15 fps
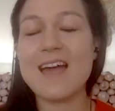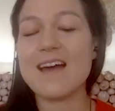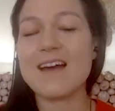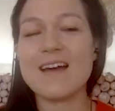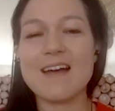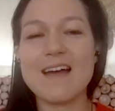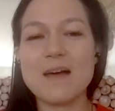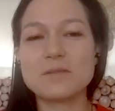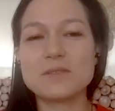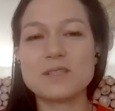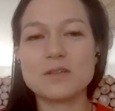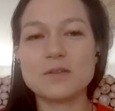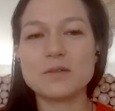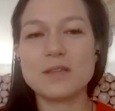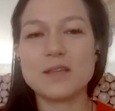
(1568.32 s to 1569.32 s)
Yeah,
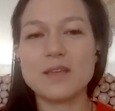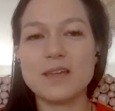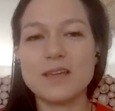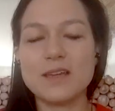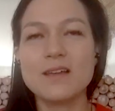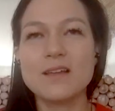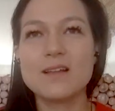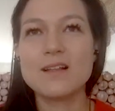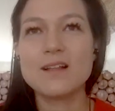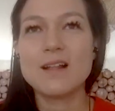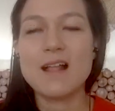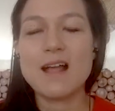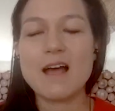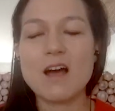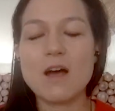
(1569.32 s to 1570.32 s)
absolutely.
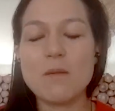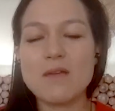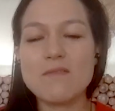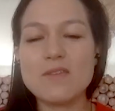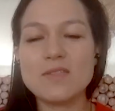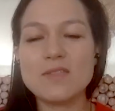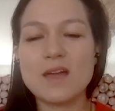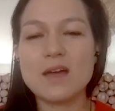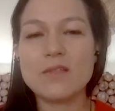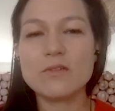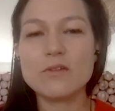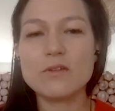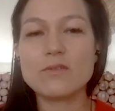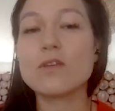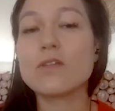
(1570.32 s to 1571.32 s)
Um, and then the
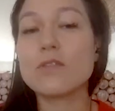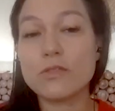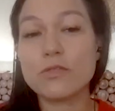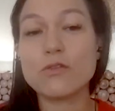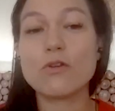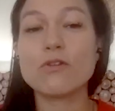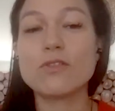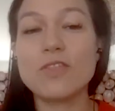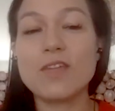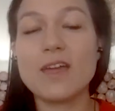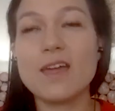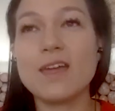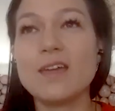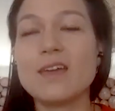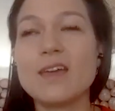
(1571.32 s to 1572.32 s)
other, the, the third
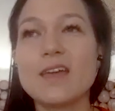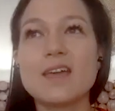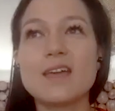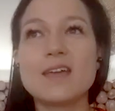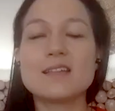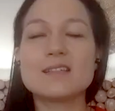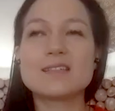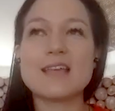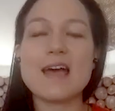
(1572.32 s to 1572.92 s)
thing is